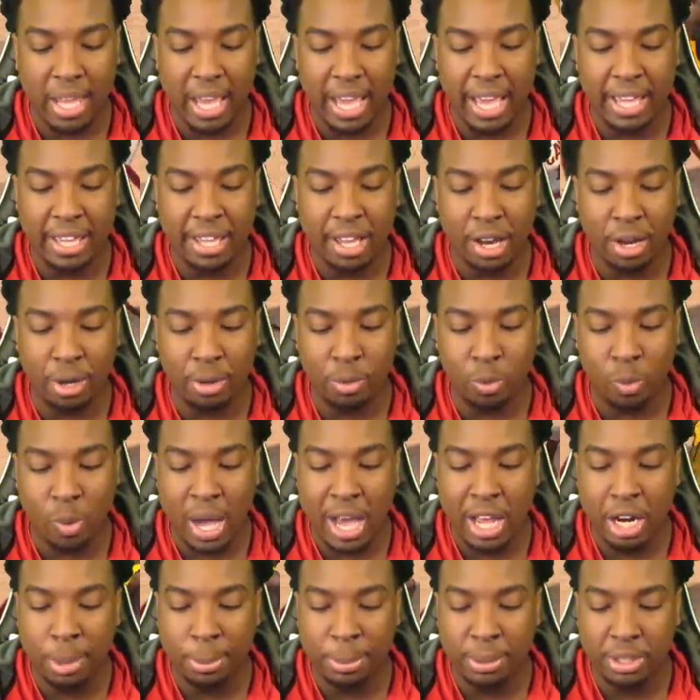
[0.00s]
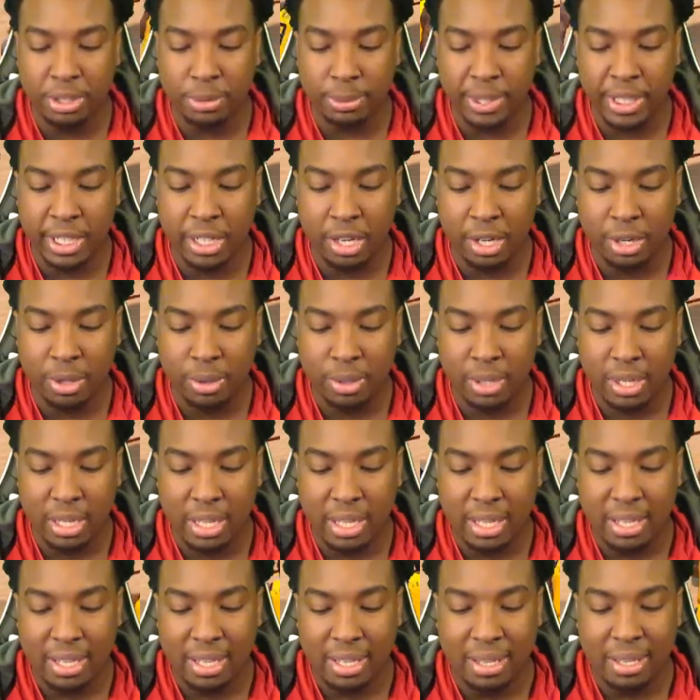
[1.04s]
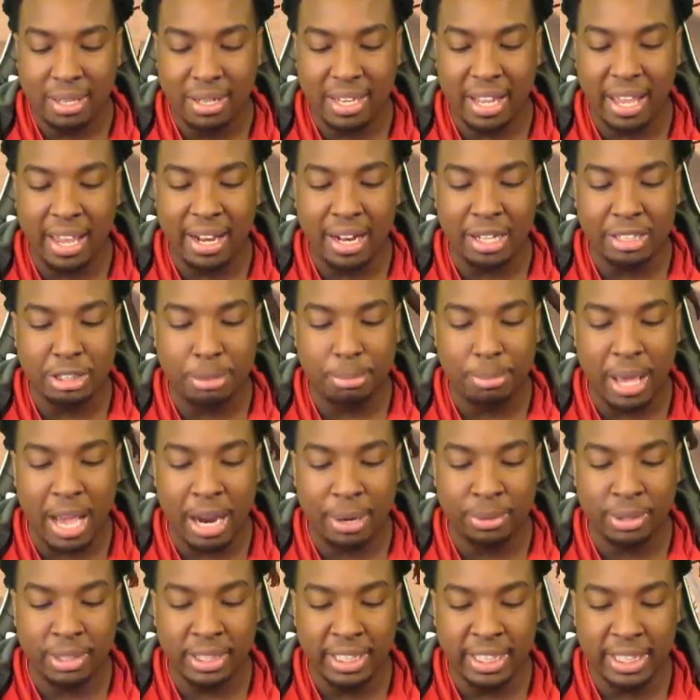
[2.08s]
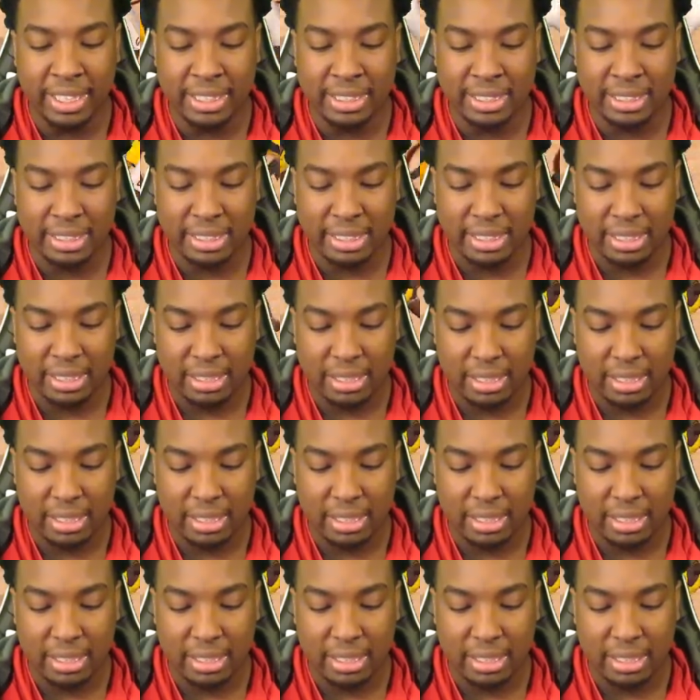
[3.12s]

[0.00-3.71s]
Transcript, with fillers: Hey, yo, wide open three though? Dang, that was a bad release.